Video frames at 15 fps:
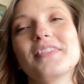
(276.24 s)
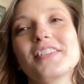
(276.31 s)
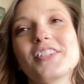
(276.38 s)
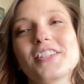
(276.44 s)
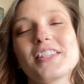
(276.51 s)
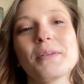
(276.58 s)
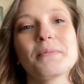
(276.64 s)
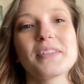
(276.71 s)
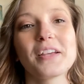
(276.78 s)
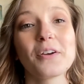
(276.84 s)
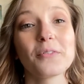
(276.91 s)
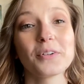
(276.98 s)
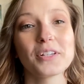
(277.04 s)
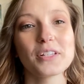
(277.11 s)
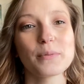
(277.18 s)
Just seems like
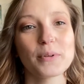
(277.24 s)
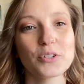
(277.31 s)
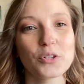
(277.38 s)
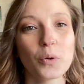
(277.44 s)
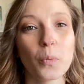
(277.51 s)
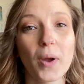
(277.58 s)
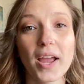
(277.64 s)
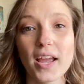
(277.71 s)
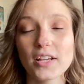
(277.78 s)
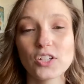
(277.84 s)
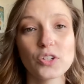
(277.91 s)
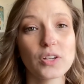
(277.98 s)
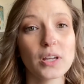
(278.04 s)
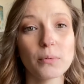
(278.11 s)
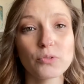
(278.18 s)
a really special way
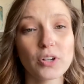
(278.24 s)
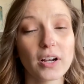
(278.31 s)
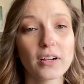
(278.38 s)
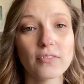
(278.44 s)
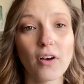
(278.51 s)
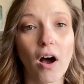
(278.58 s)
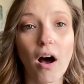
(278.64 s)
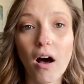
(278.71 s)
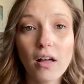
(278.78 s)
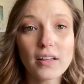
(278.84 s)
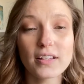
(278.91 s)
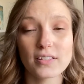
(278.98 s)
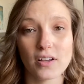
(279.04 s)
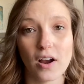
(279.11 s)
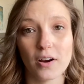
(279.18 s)
to keep track of all
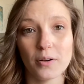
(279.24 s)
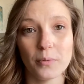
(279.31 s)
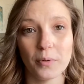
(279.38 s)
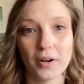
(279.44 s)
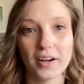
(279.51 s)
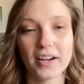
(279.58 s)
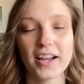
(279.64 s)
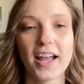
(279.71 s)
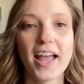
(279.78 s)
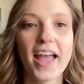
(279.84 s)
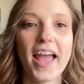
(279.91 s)
his artwork.